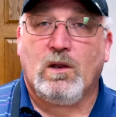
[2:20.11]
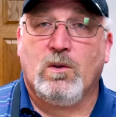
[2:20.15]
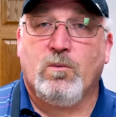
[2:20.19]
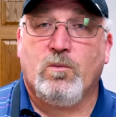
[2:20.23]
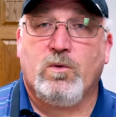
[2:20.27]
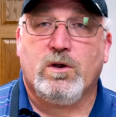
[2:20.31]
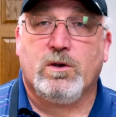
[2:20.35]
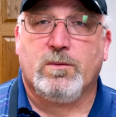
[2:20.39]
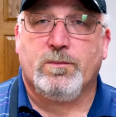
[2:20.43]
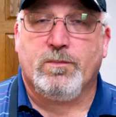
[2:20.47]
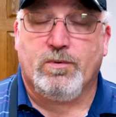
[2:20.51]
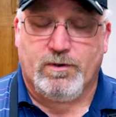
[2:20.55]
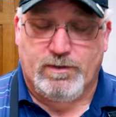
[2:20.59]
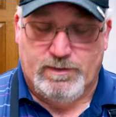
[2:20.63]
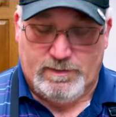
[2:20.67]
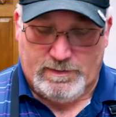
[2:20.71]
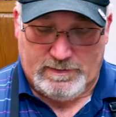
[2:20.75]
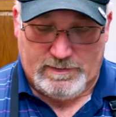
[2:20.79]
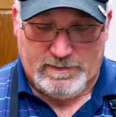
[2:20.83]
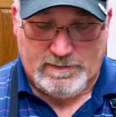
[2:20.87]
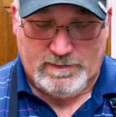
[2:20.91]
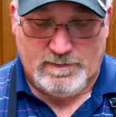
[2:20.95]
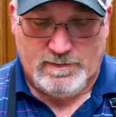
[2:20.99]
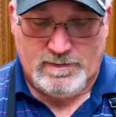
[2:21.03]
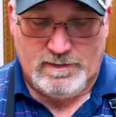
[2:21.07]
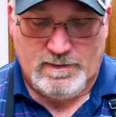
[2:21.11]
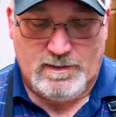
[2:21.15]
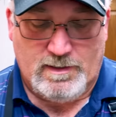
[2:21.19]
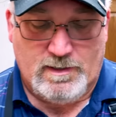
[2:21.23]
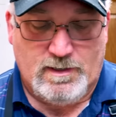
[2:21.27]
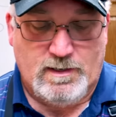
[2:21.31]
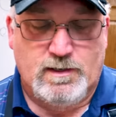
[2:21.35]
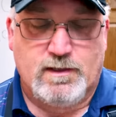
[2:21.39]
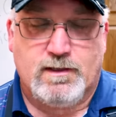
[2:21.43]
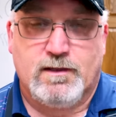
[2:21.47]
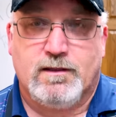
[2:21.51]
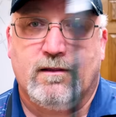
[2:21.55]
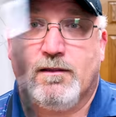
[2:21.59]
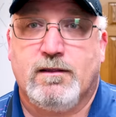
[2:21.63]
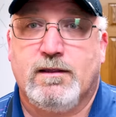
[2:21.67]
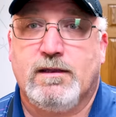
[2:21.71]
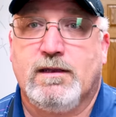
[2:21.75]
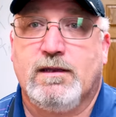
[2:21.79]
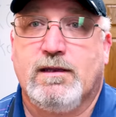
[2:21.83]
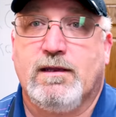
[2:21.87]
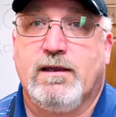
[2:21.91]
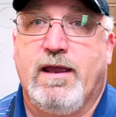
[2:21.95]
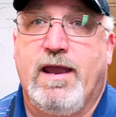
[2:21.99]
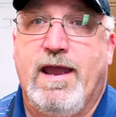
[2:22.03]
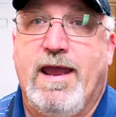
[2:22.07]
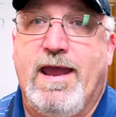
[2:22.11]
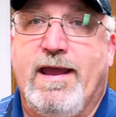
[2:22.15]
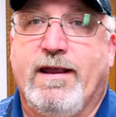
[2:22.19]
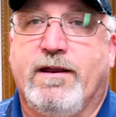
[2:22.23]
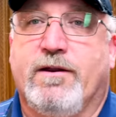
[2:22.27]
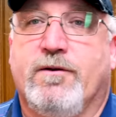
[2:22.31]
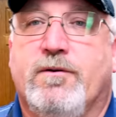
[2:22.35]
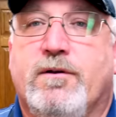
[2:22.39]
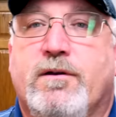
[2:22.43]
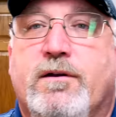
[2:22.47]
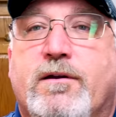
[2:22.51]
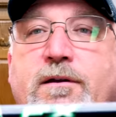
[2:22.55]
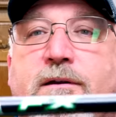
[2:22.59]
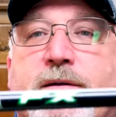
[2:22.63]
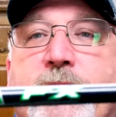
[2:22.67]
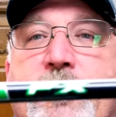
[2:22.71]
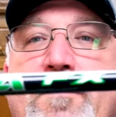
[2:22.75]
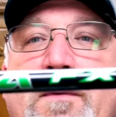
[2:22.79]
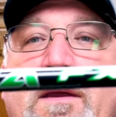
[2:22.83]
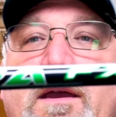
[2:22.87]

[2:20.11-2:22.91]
We are putting in the Acura